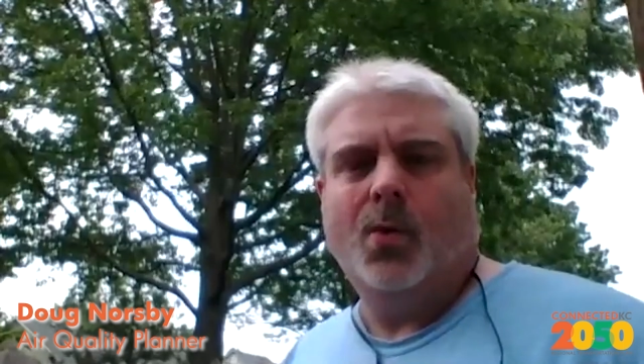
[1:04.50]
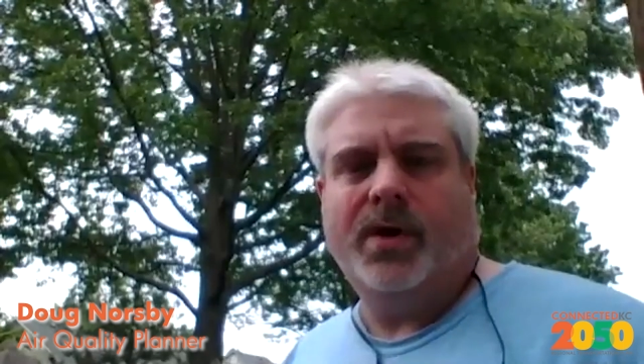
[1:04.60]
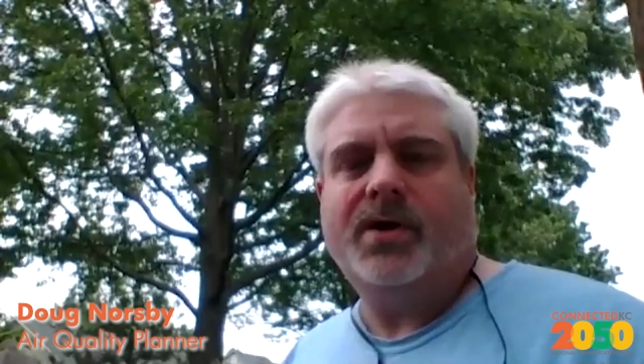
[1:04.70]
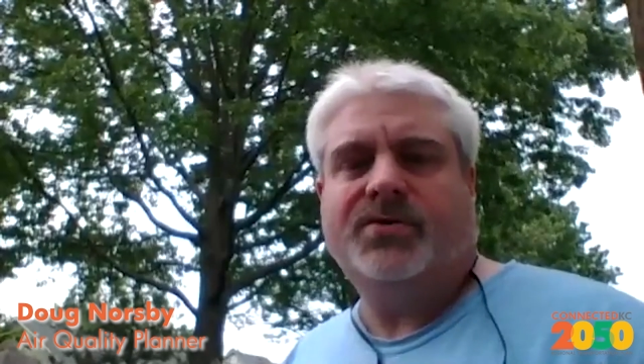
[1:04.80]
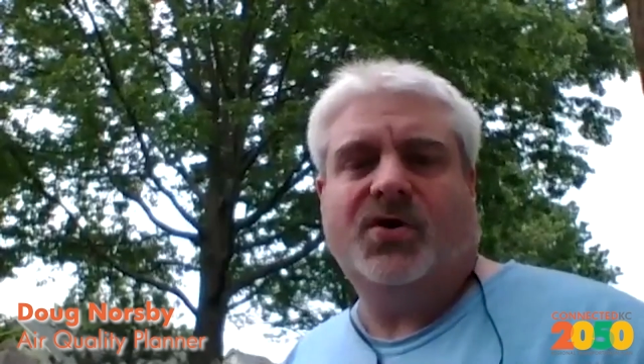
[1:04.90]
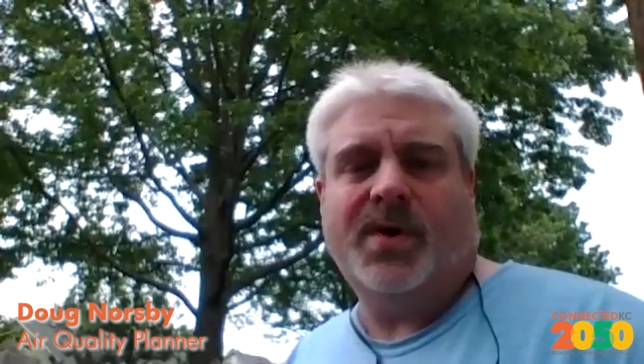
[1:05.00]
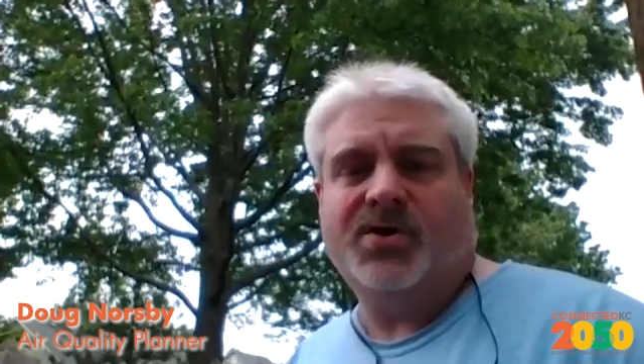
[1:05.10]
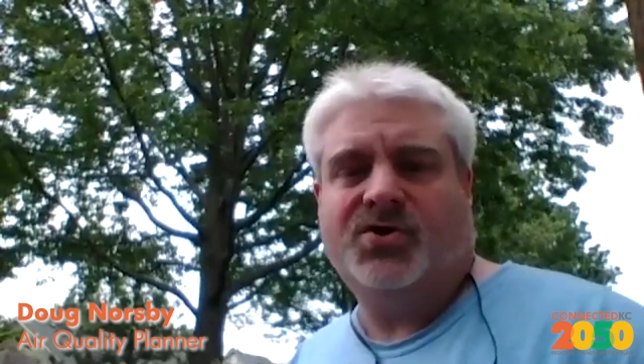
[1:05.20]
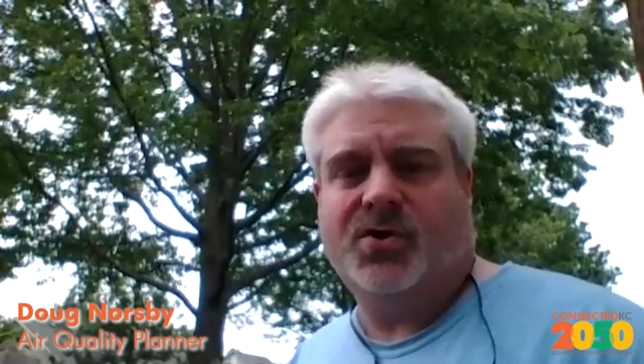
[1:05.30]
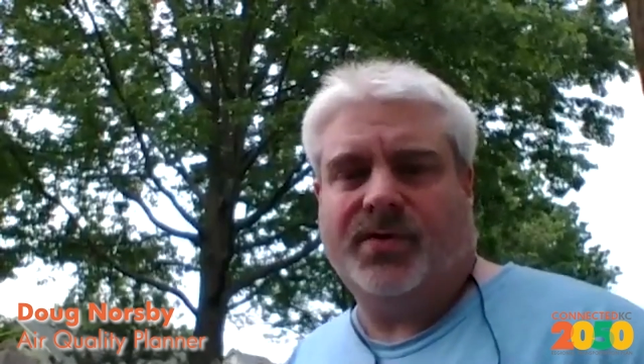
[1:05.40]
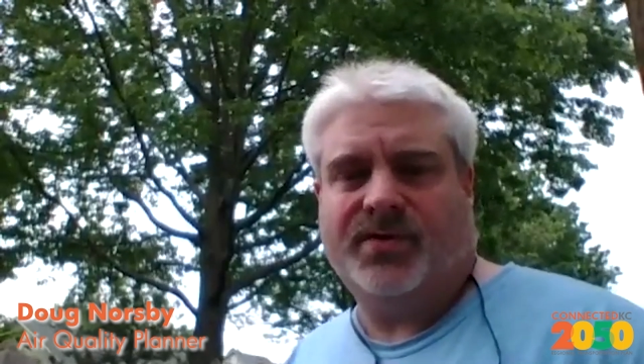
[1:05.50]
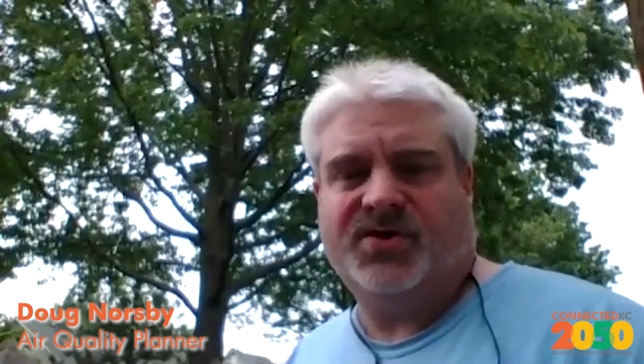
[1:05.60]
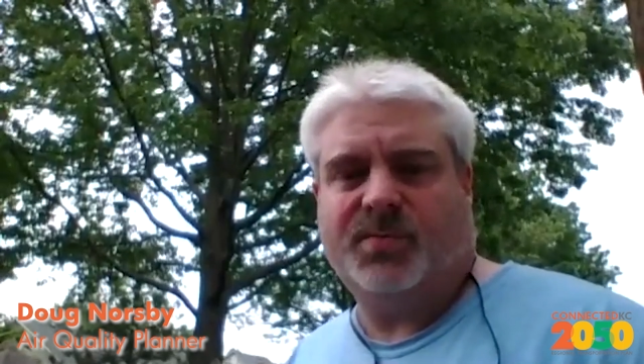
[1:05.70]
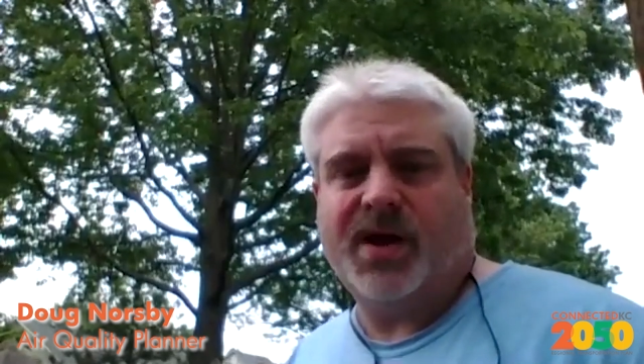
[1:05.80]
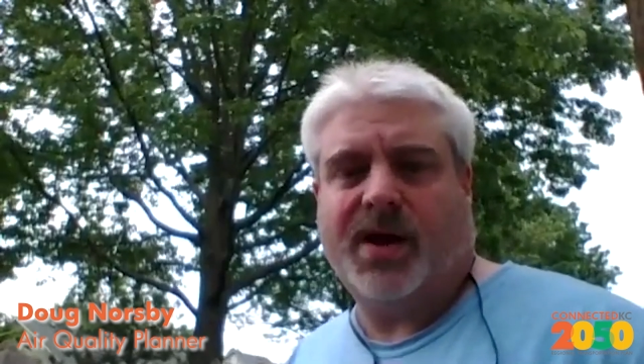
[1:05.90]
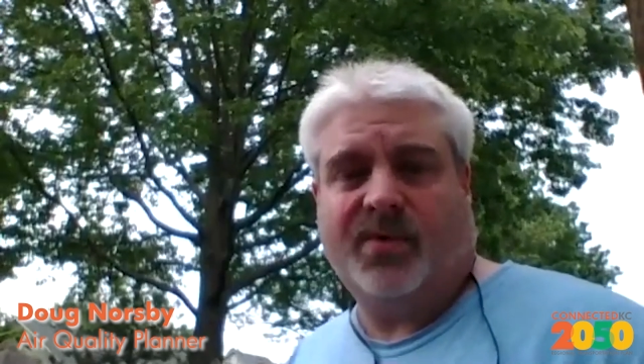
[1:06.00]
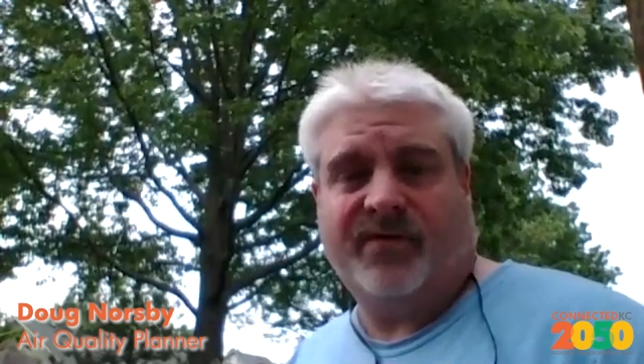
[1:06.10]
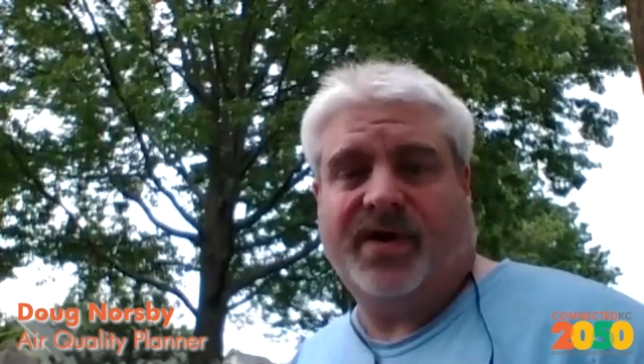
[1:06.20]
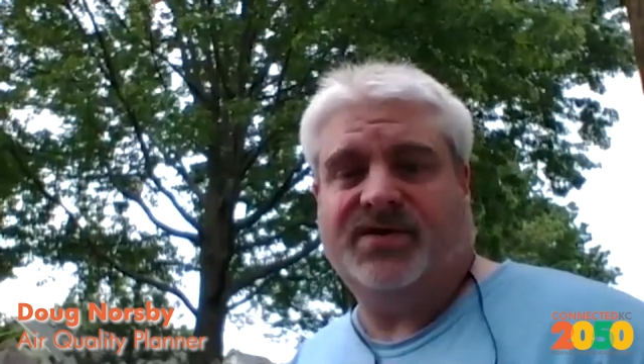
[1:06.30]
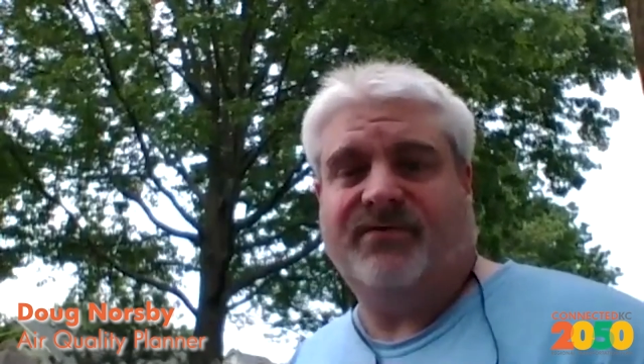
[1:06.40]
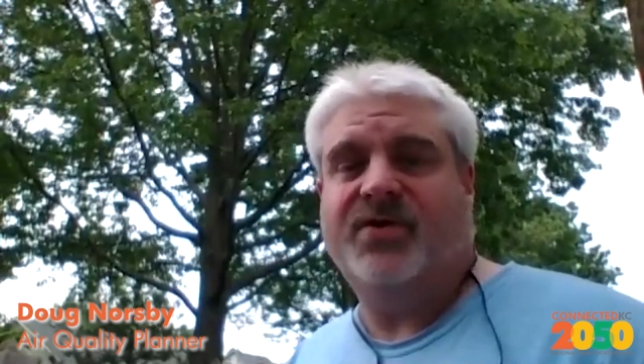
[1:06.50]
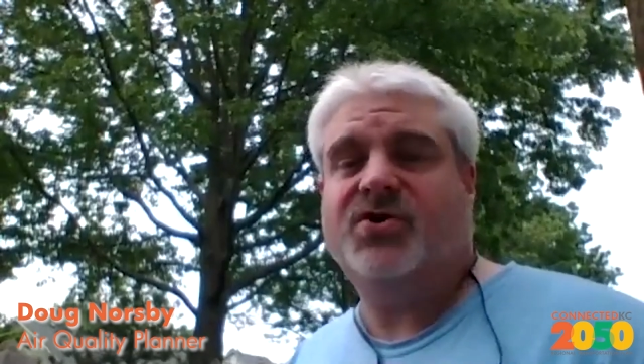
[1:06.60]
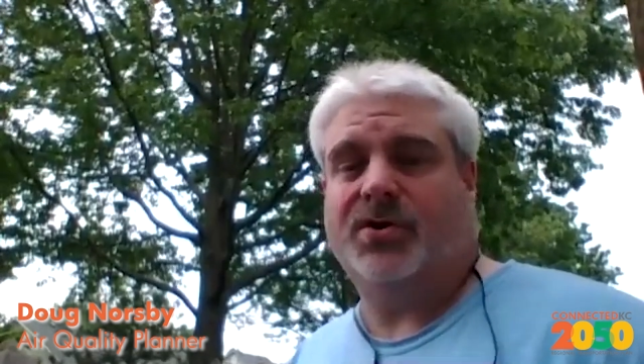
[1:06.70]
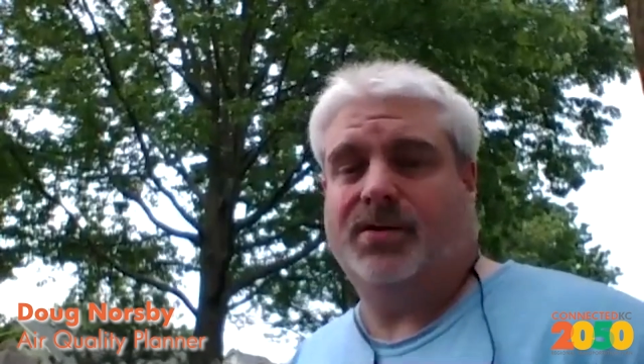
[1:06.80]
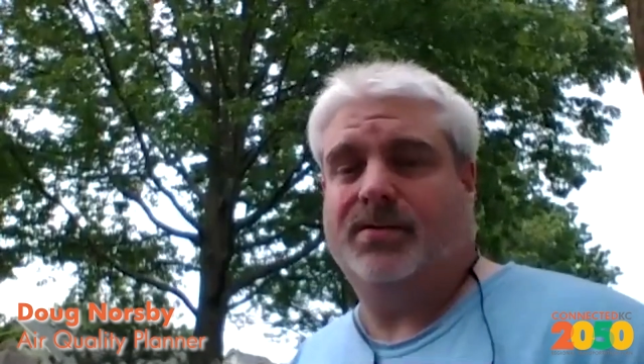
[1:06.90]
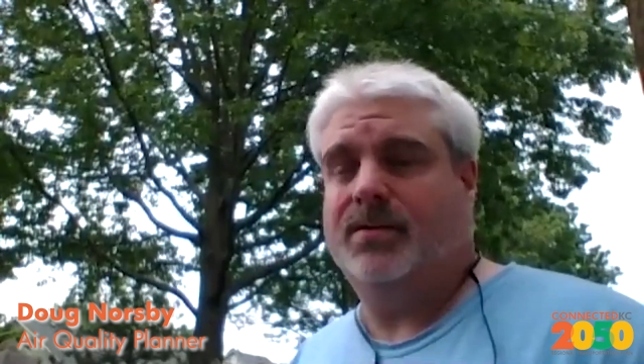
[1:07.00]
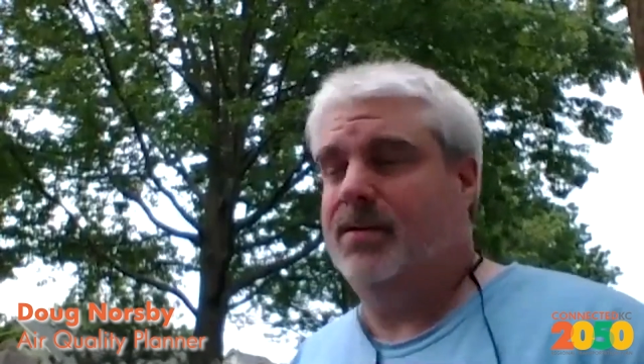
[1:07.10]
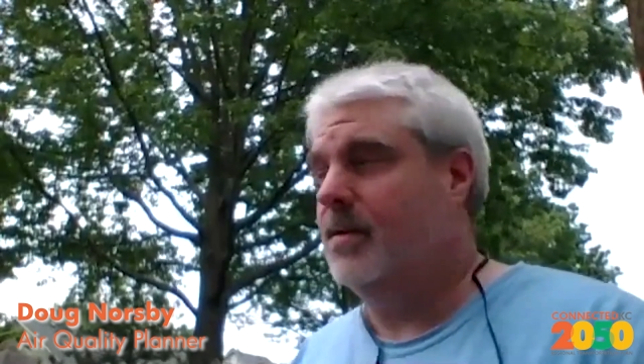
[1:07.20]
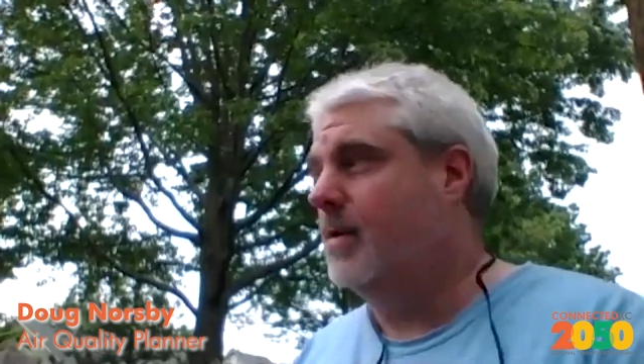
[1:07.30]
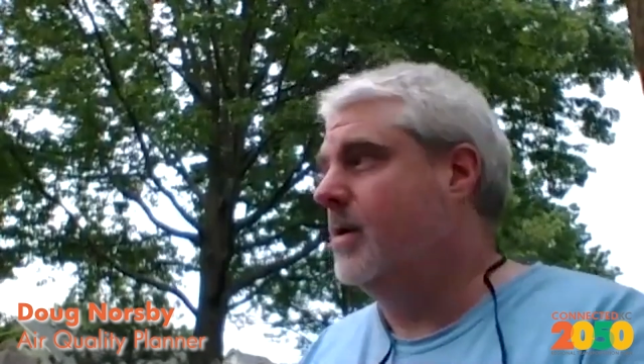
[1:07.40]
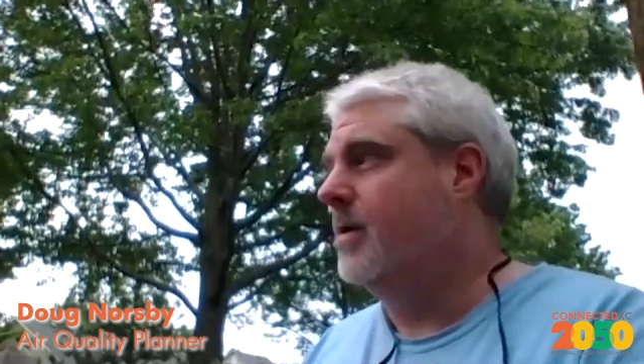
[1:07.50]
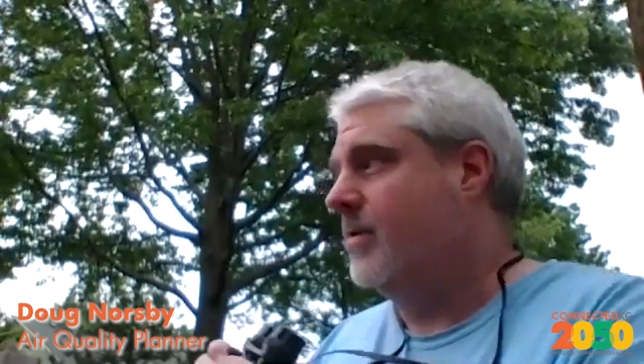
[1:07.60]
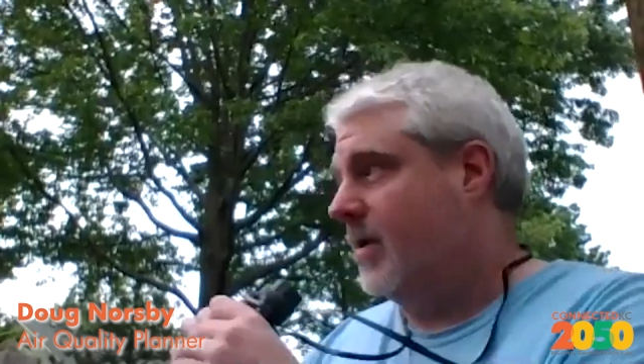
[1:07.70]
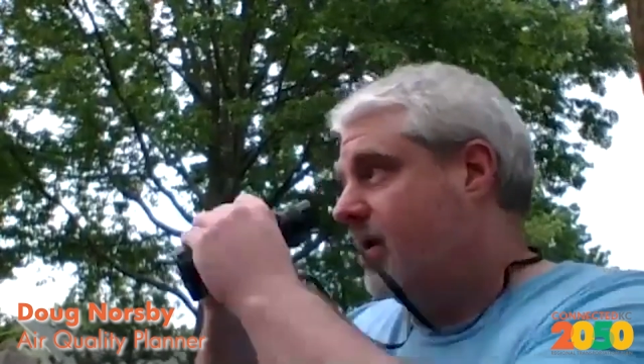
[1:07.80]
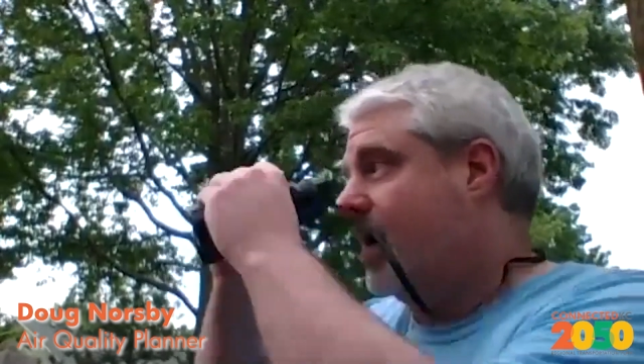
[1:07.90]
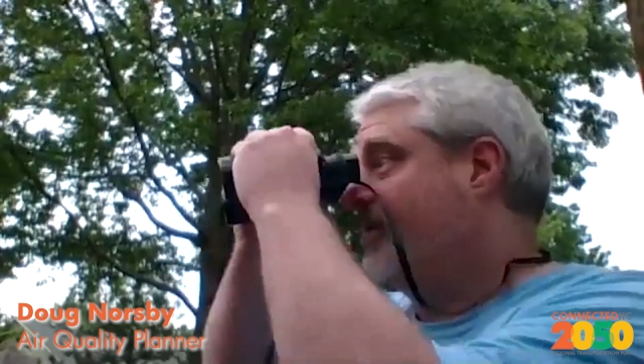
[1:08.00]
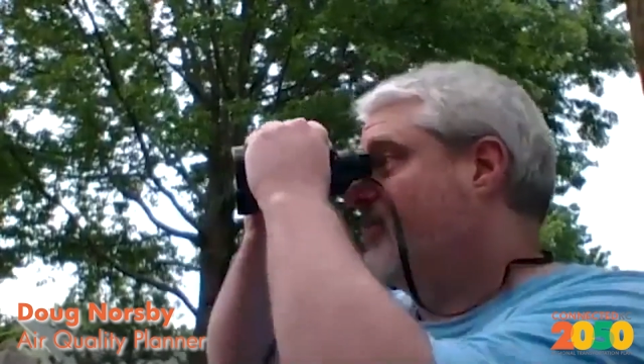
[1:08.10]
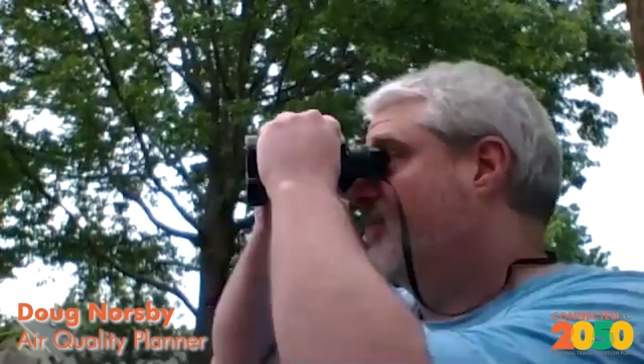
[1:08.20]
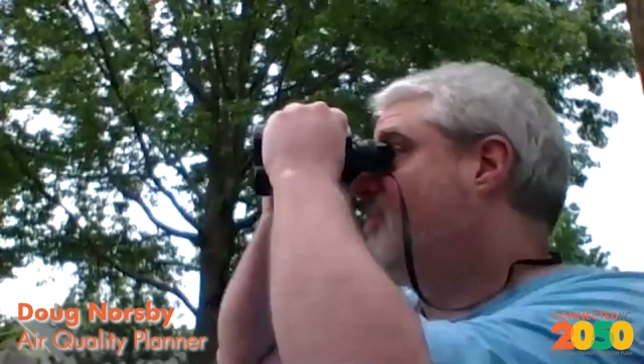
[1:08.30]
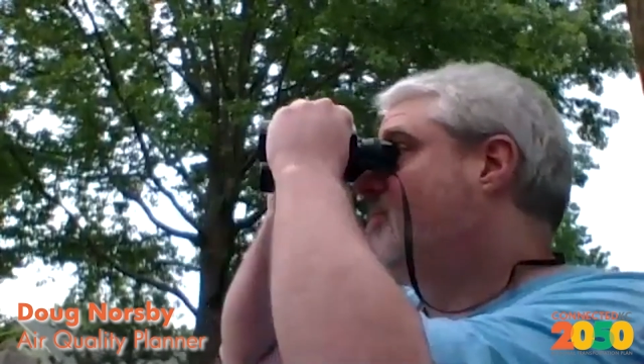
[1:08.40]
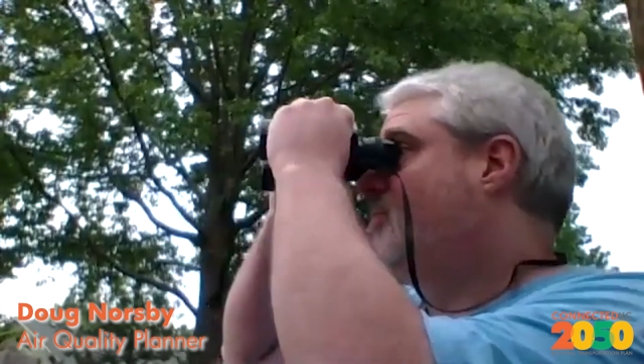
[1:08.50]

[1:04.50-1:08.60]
we also made sure that this plan provides a vision that guides us